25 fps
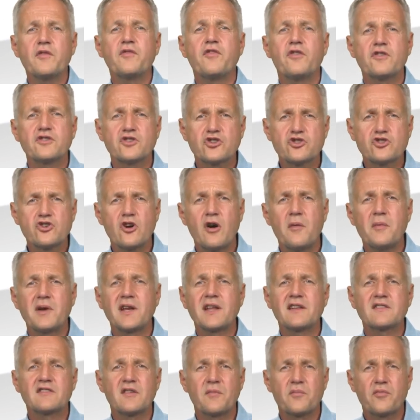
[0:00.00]
for
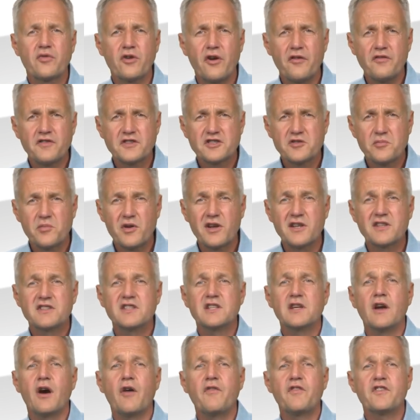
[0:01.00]
determining the
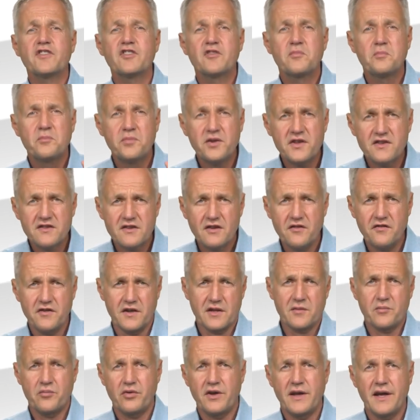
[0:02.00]
profitability of a
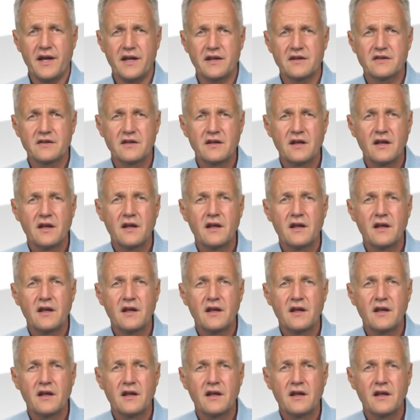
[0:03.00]
specific plant.